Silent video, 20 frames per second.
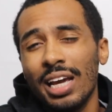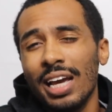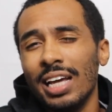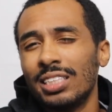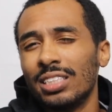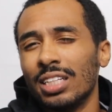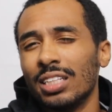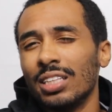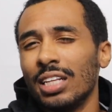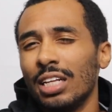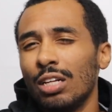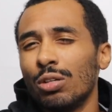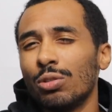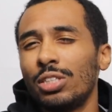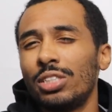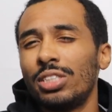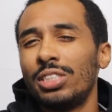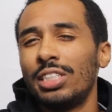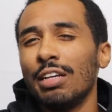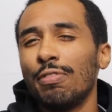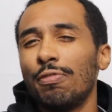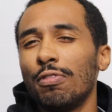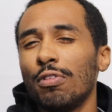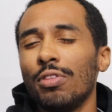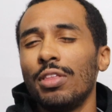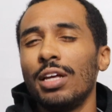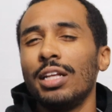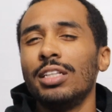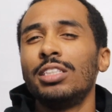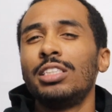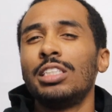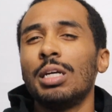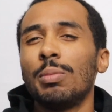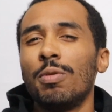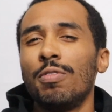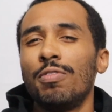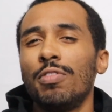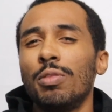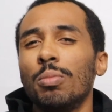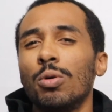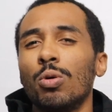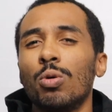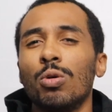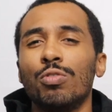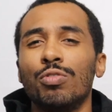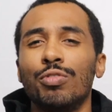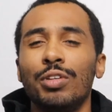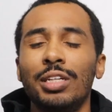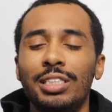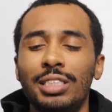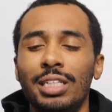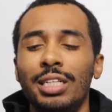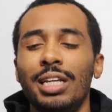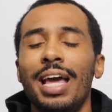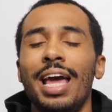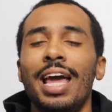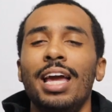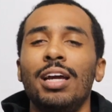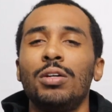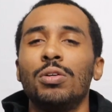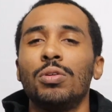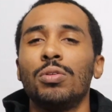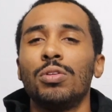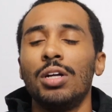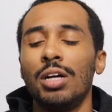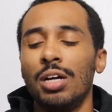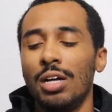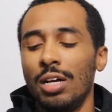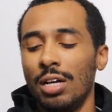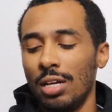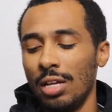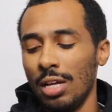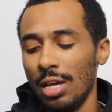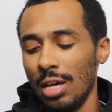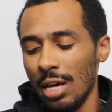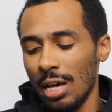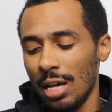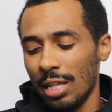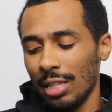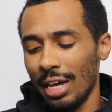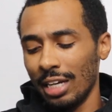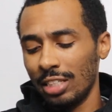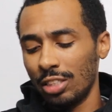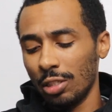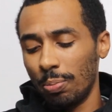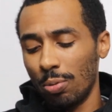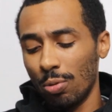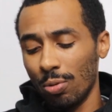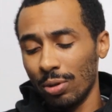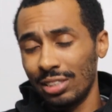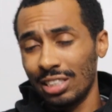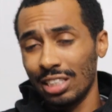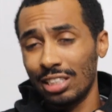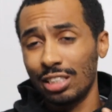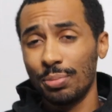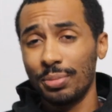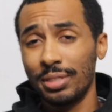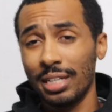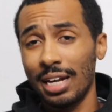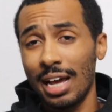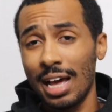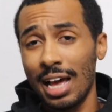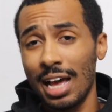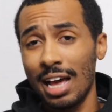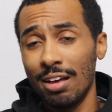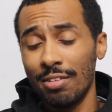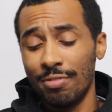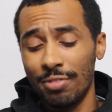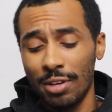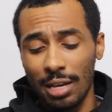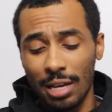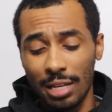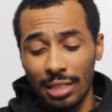It's a little stiffer than some of the more recent ankle like support systems that I've